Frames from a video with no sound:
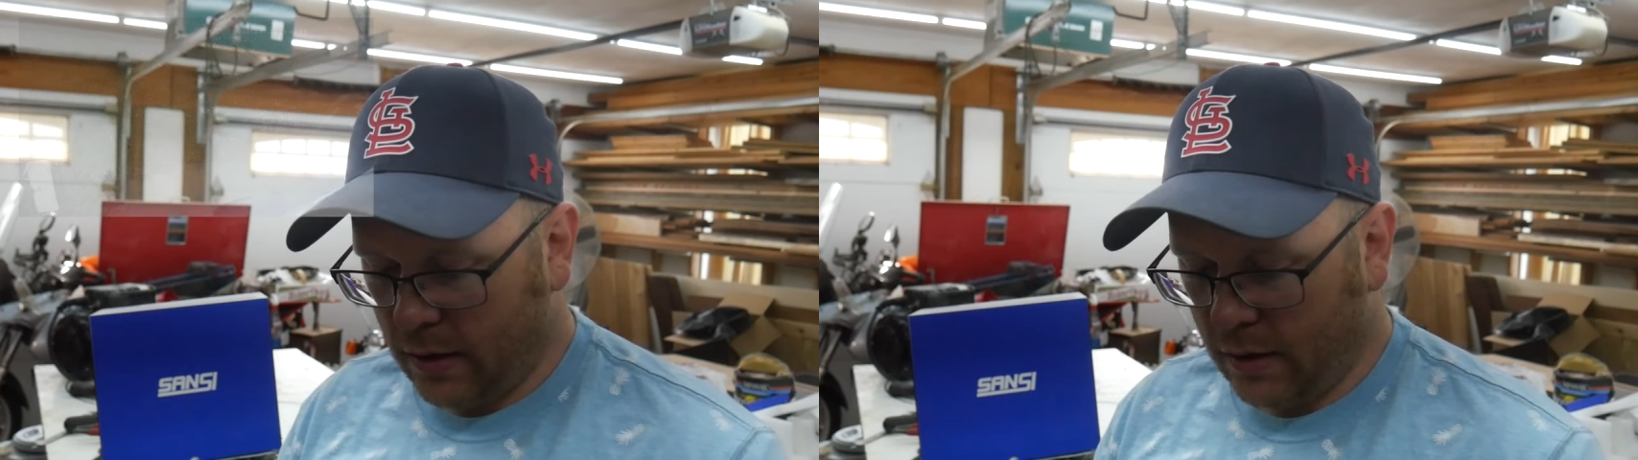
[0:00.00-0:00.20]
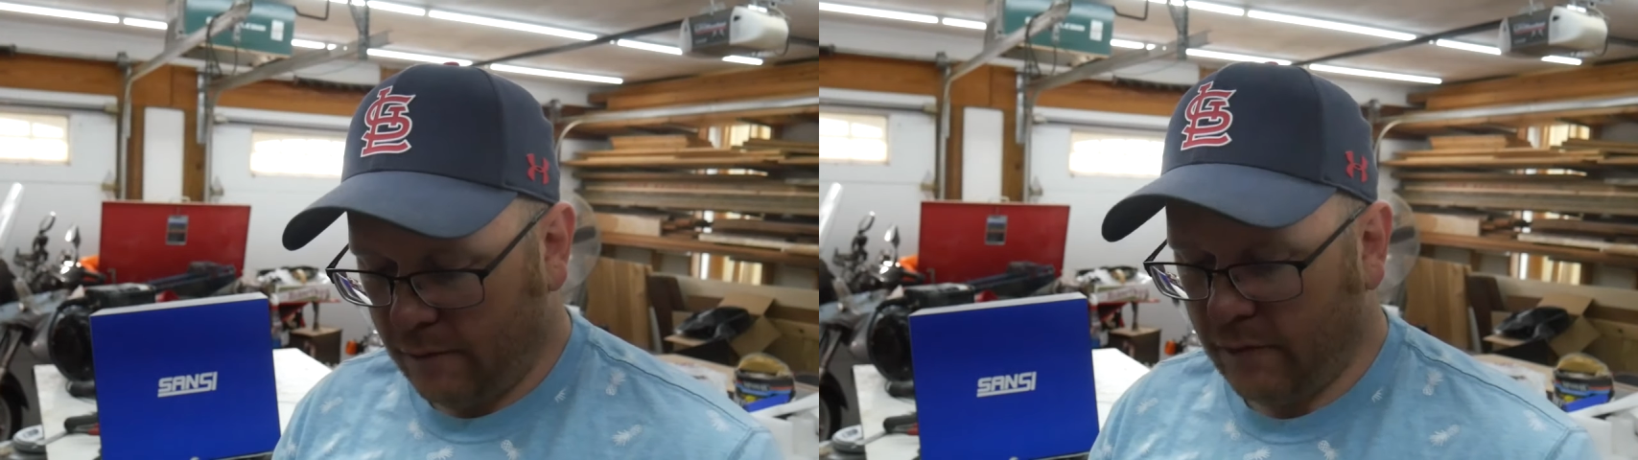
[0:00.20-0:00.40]

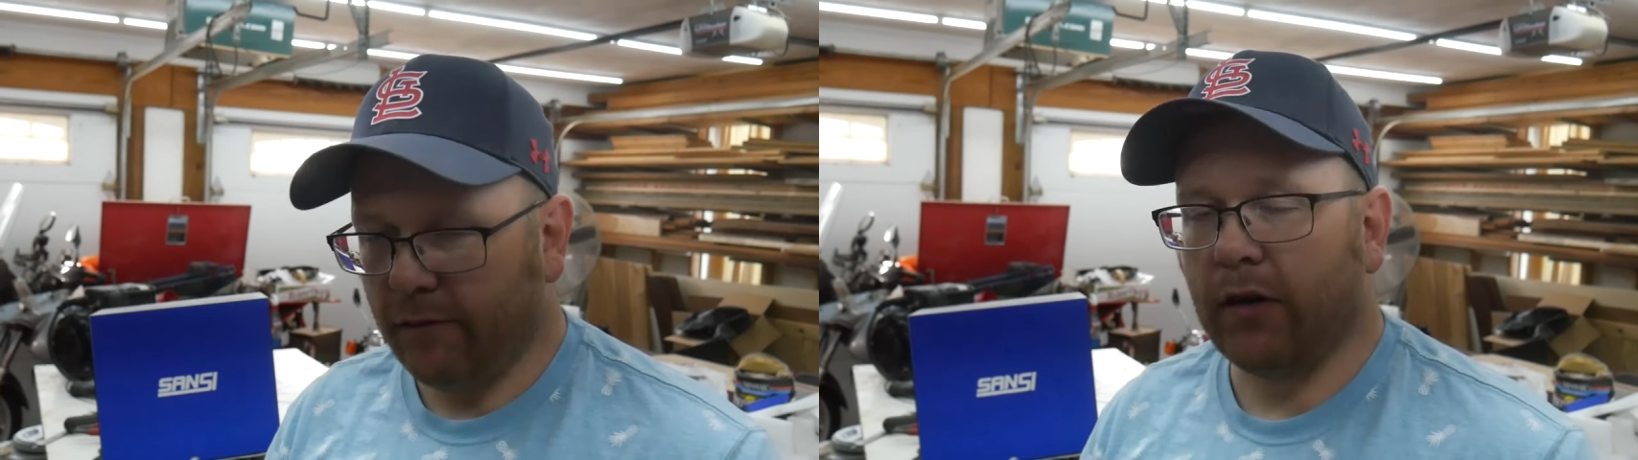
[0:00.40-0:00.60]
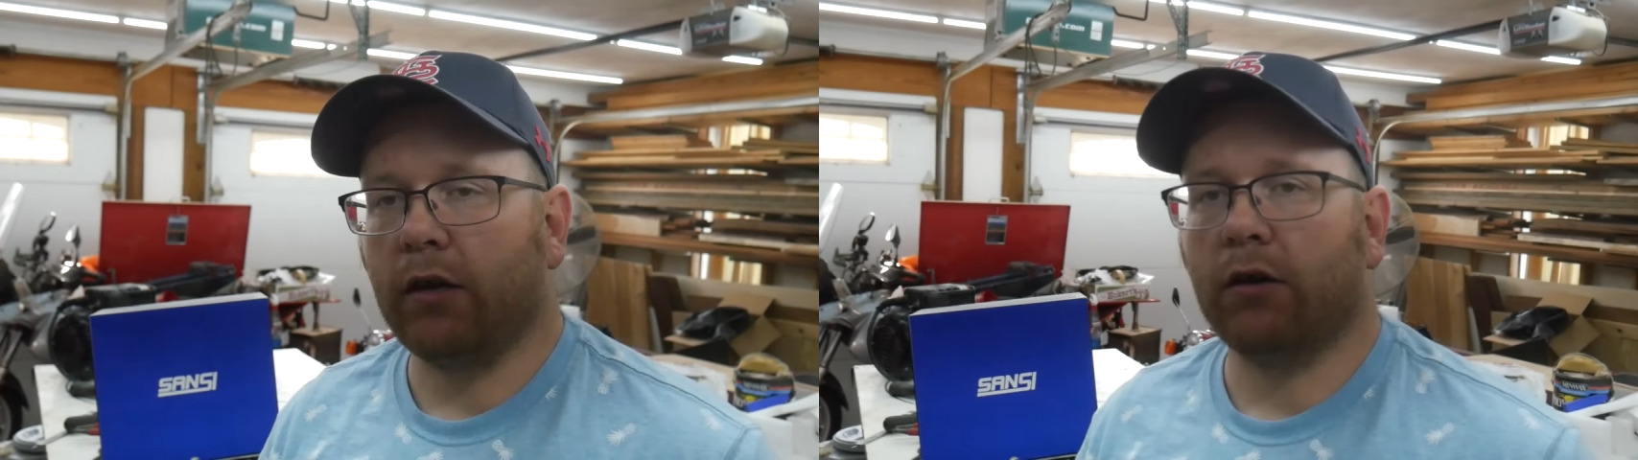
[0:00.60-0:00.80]
of
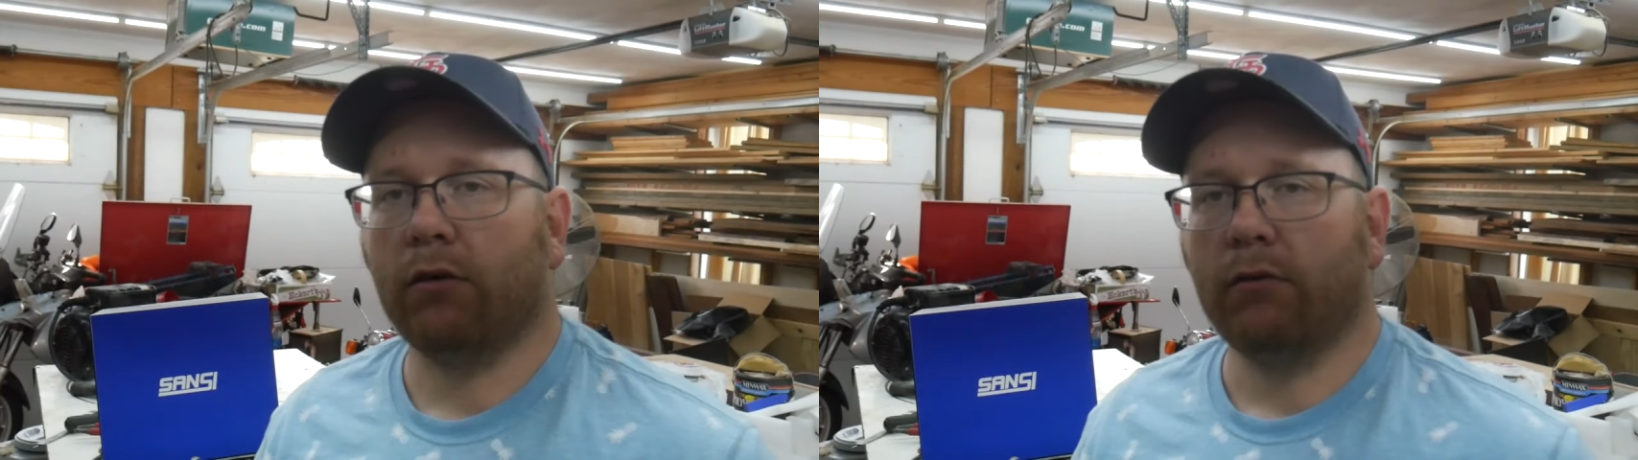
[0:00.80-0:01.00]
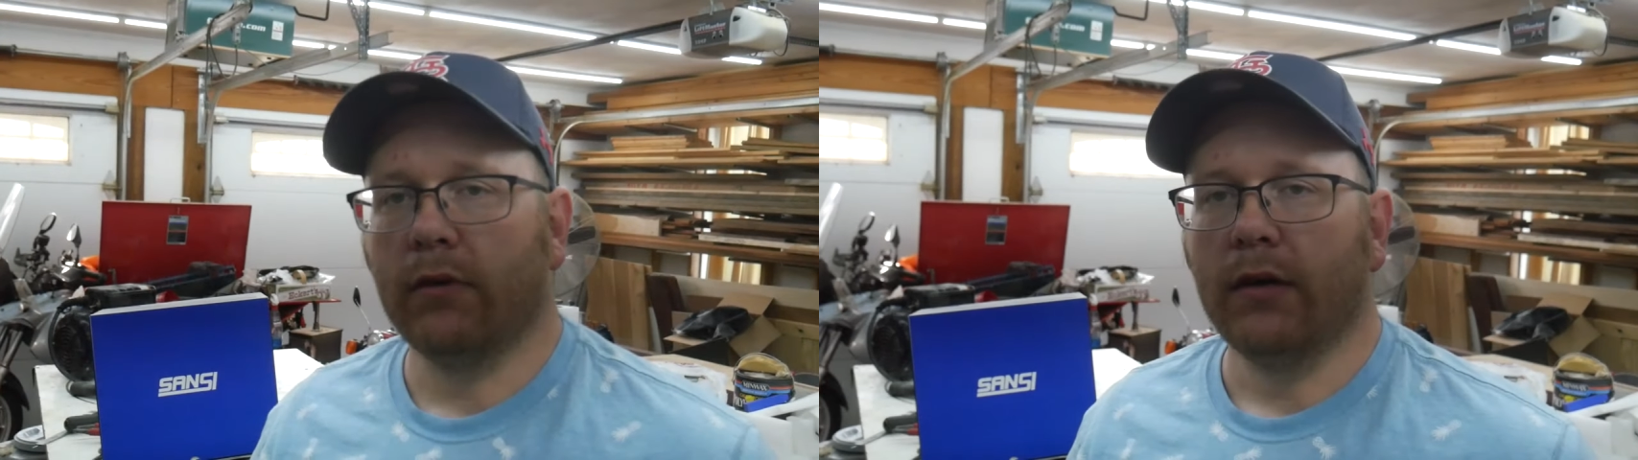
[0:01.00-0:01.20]
the
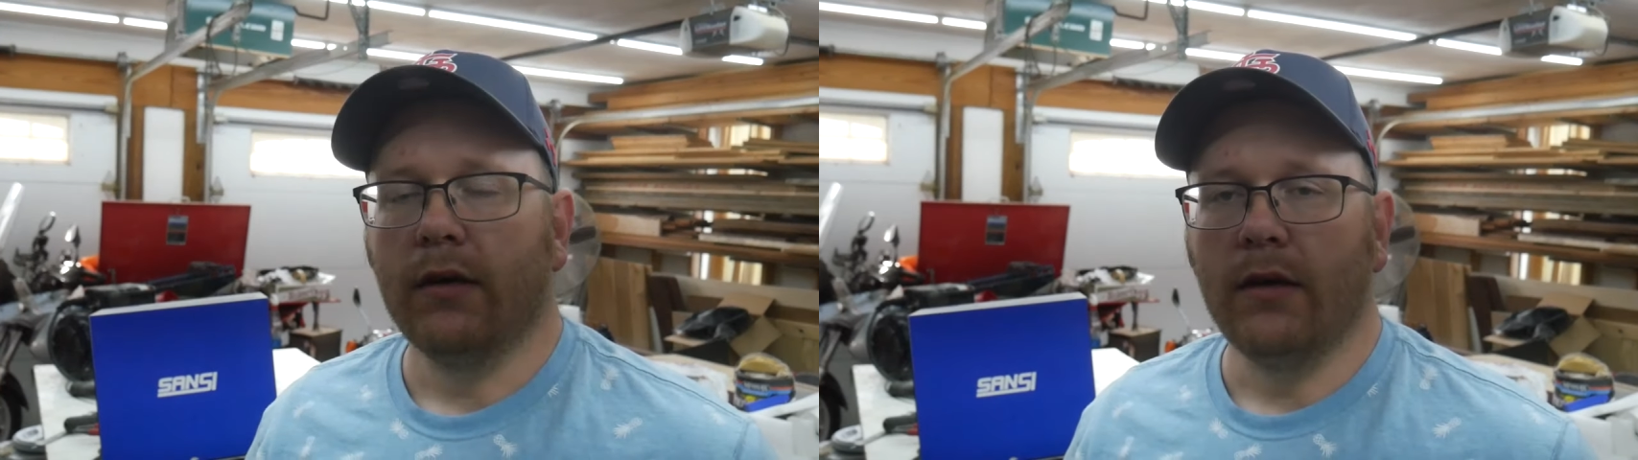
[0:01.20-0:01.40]
video